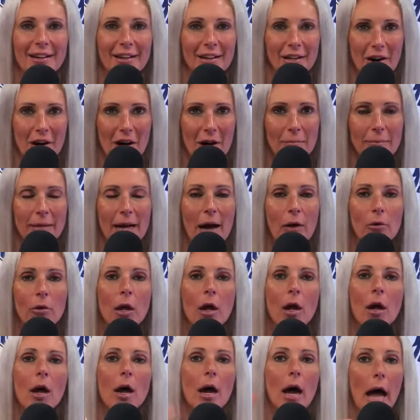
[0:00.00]
Calm down.
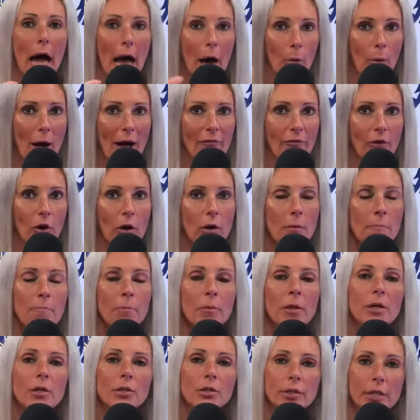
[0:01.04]
However,
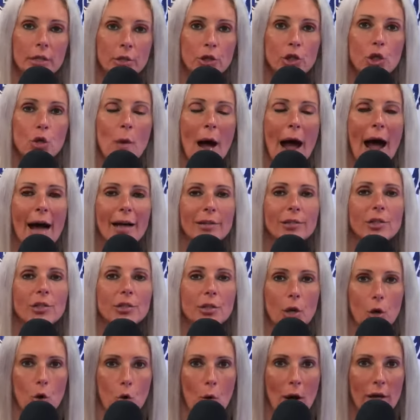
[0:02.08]
since you asked
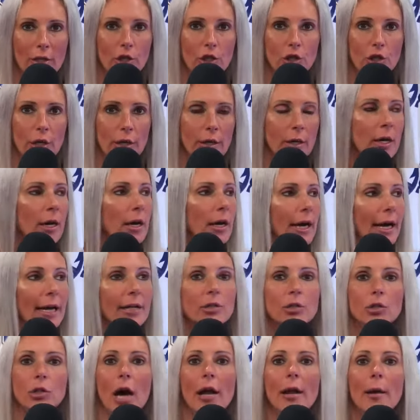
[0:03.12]
the question,
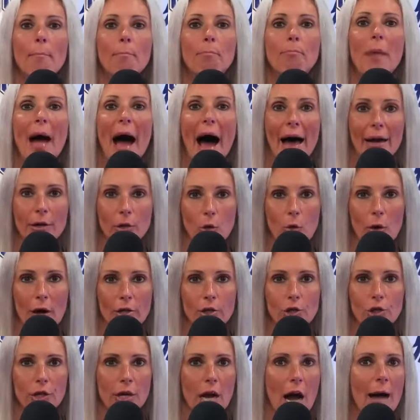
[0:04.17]
it's not a bad question.